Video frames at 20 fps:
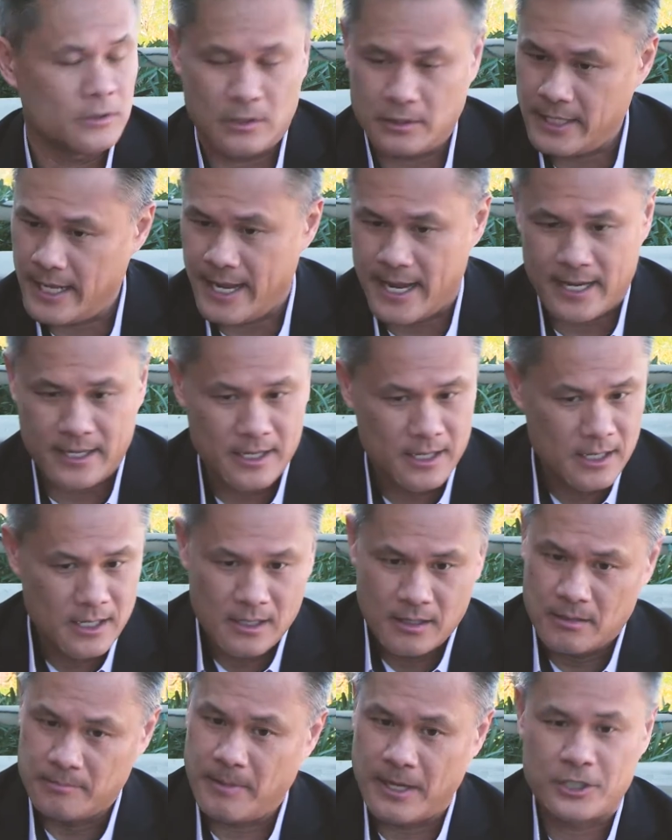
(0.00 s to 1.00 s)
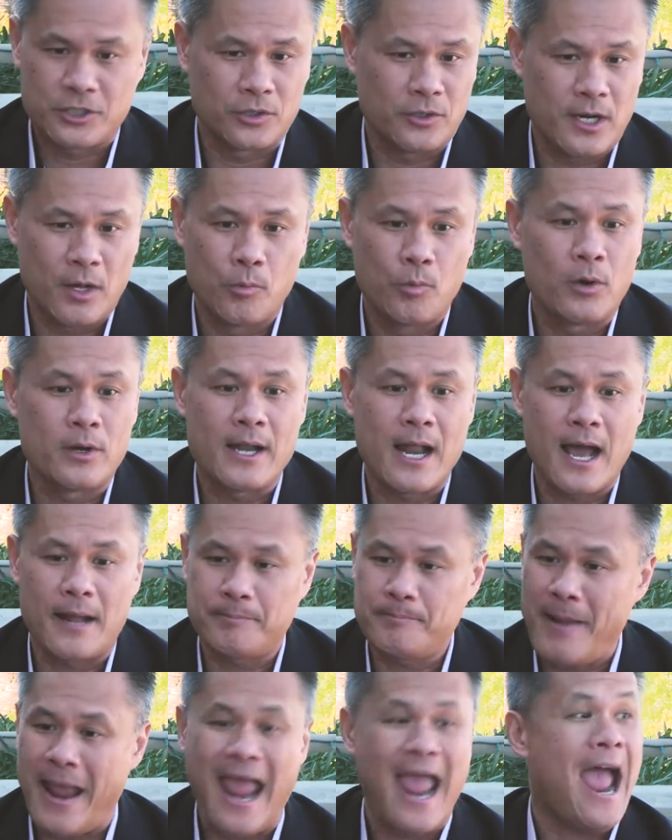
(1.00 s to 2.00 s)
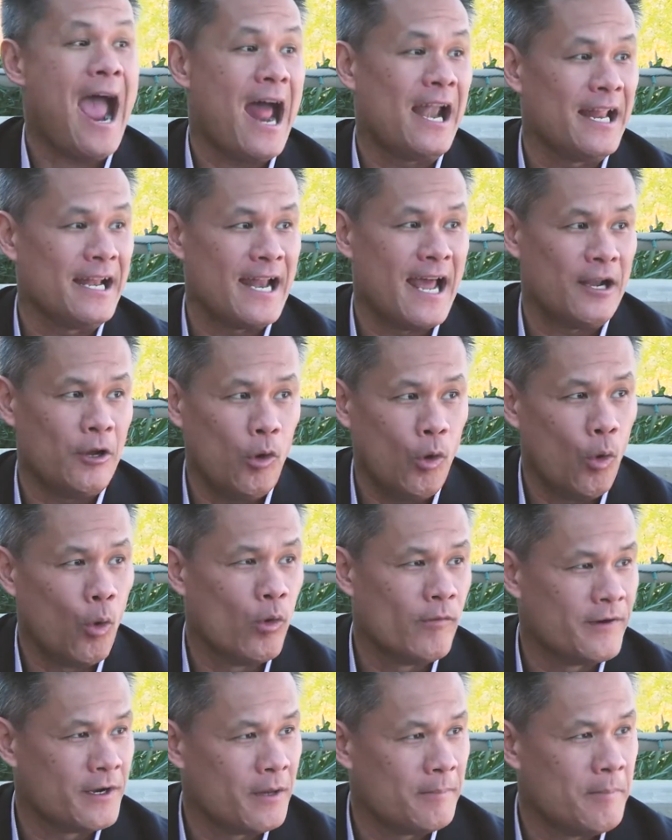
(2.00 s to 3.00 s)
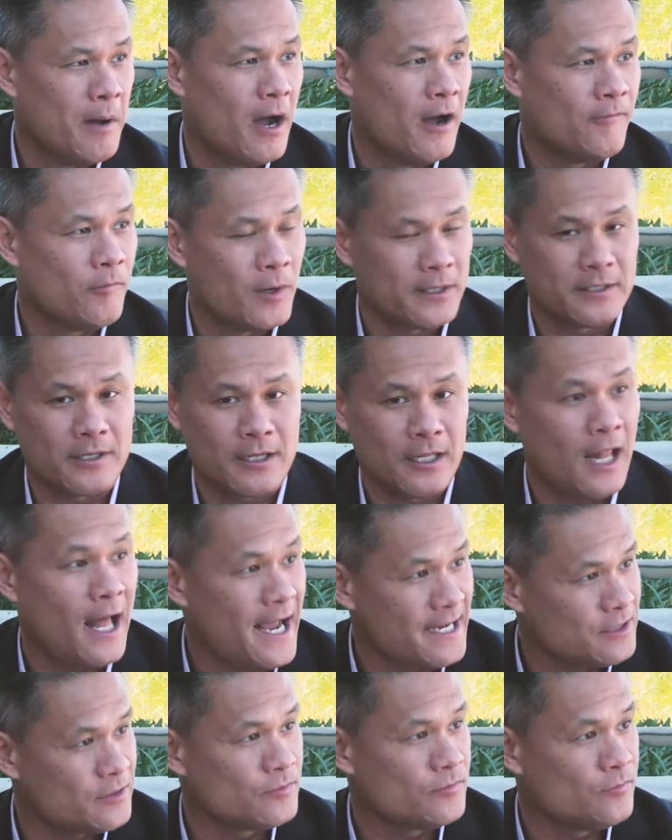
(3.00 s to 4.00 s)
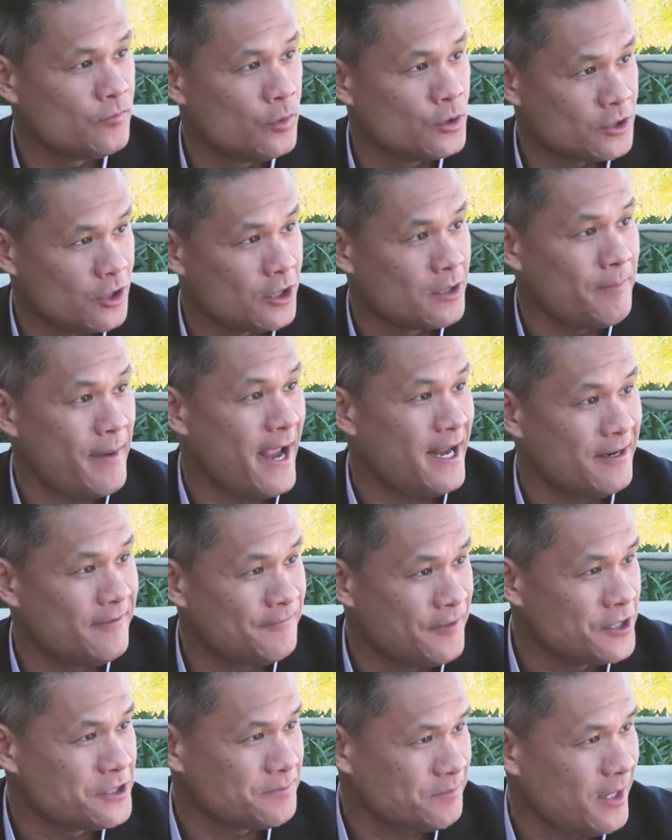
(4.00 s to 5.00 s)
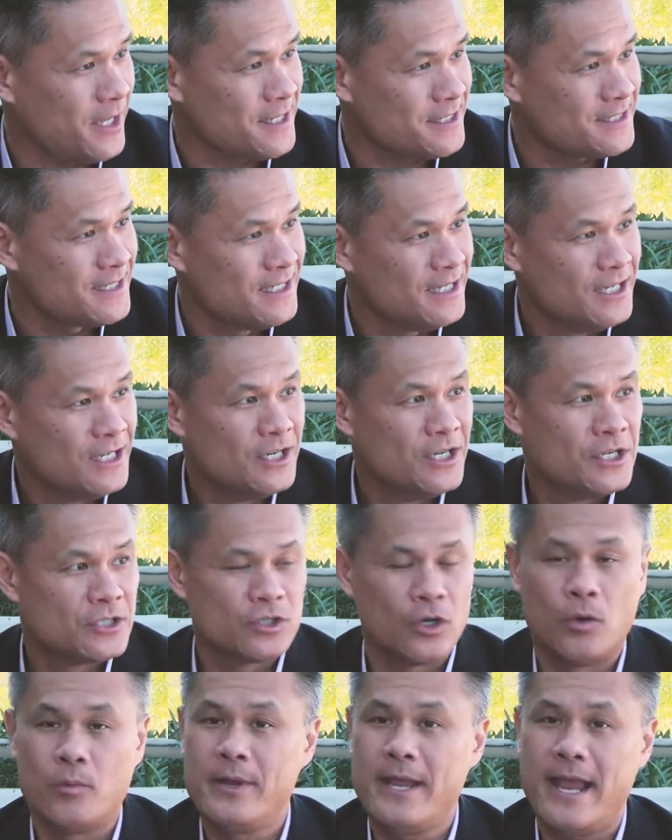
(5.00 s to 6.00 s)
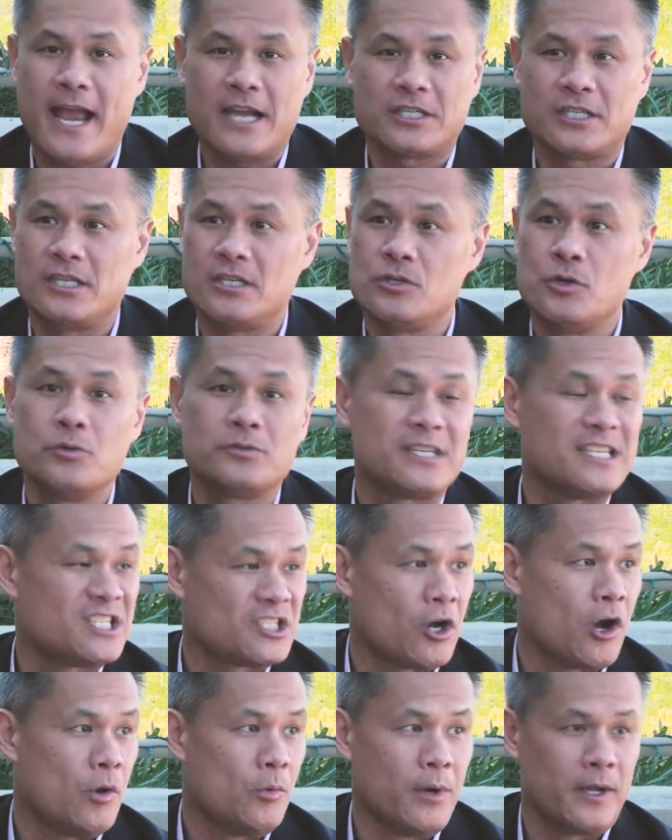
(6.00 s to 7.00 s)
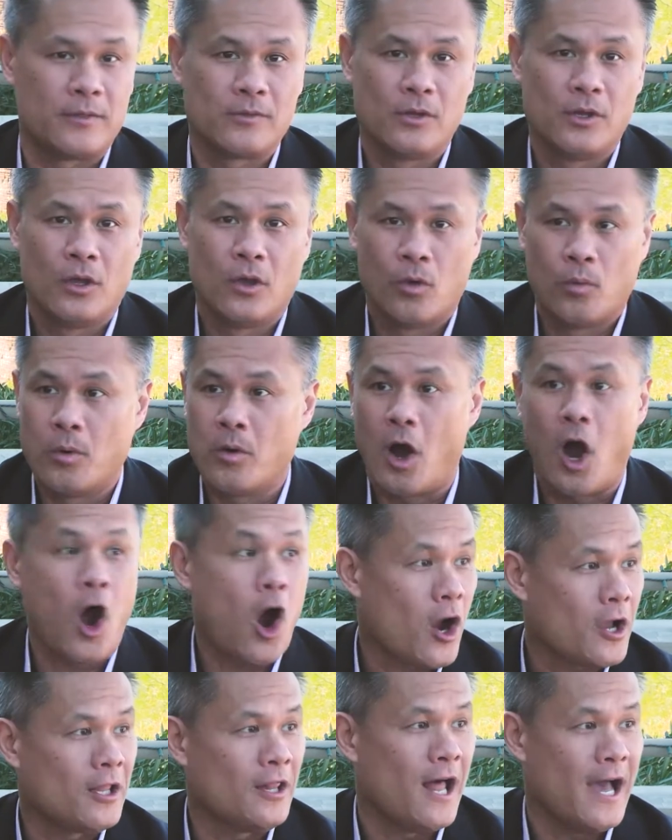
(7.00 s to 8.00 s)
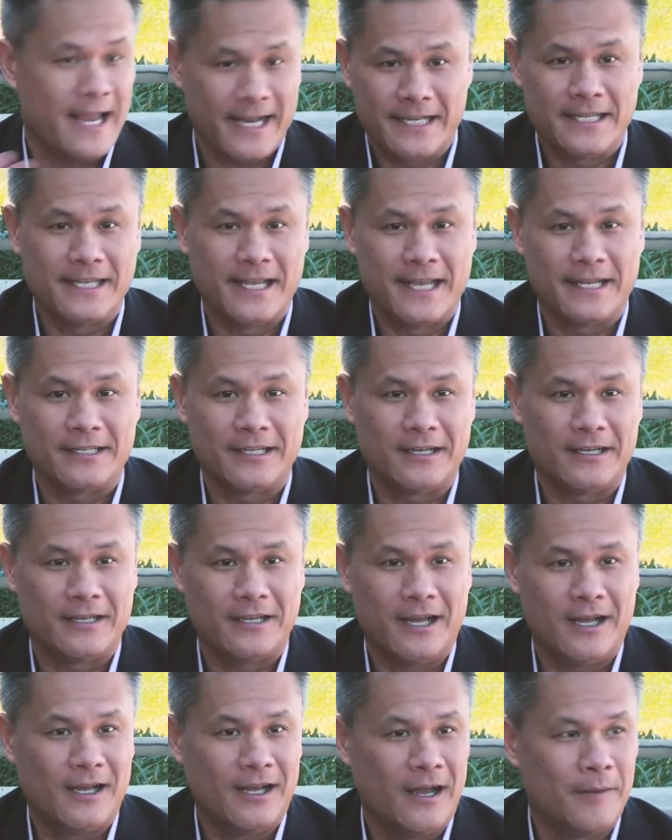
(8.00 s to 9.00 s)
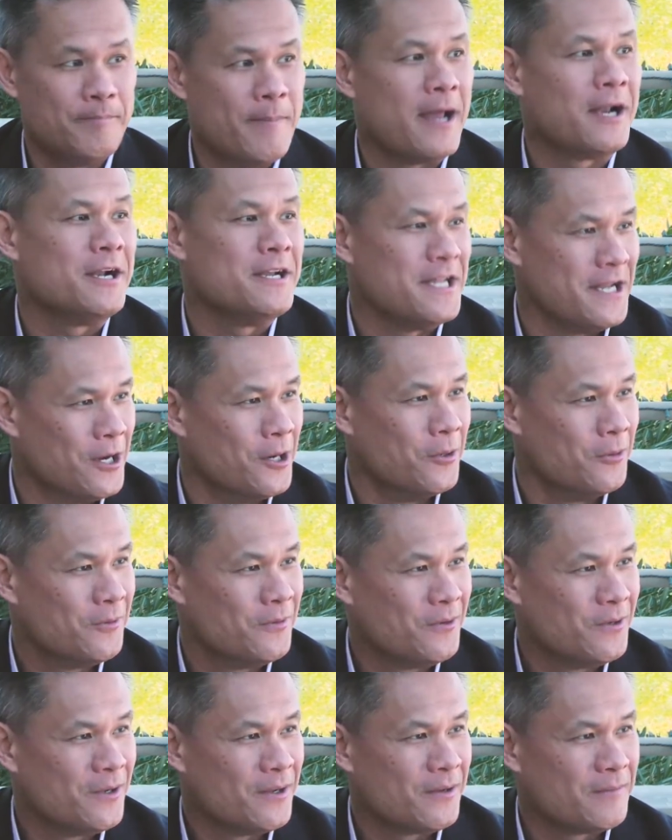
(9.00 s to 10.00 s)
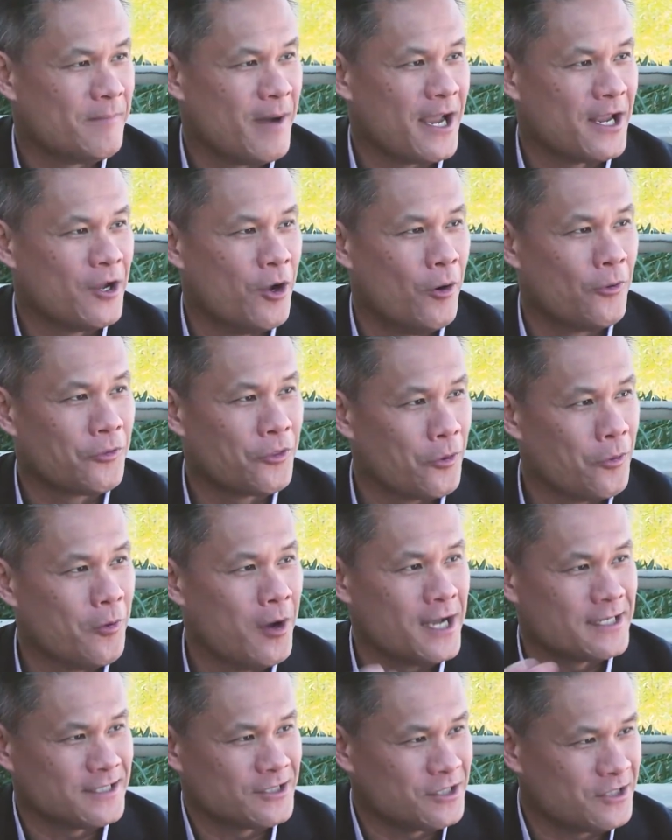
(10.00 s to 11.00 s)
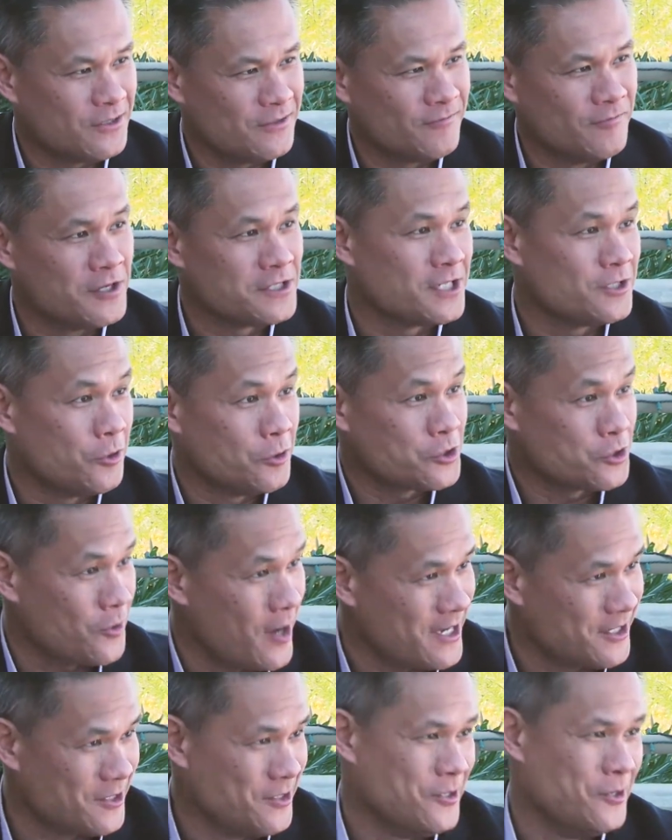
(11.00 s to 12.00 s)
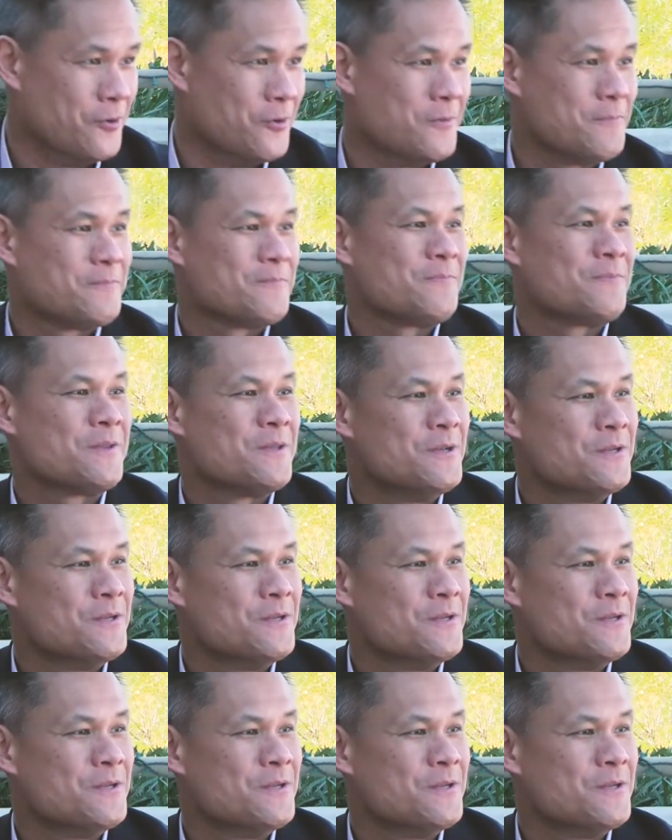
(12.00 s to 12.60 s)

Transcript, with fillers: Again, make sure that we're not padding that over and above what the client was going to pay in the first place. Mm-hmm. So we actually usually start with, will our client get a better deal by going through us versus go straight to you? Right.